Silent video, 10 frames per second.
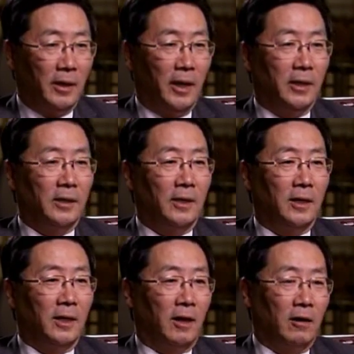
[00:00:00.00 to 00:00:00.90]
and
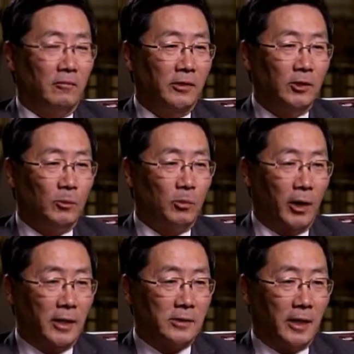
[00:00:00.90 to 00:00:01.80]
uh, our vehicle
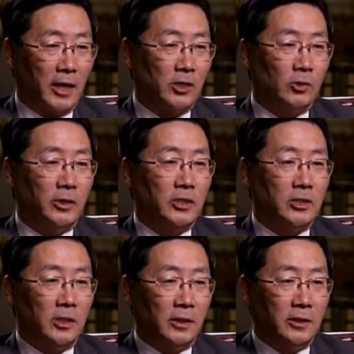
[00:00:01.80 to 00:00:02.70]
price actually is,
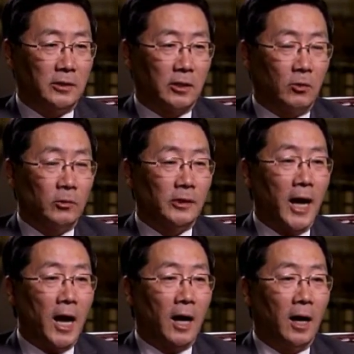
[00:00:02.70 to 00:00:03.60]
is going
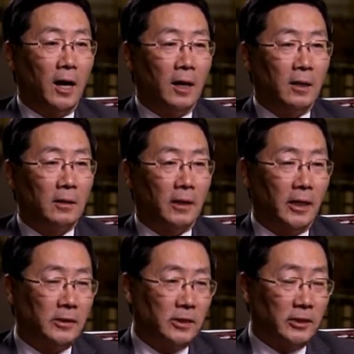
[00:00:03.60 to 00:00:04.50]
down,
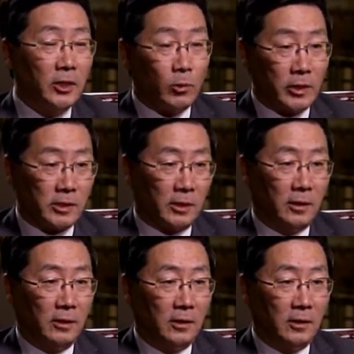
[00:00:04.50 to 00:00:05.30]
it's decreasing.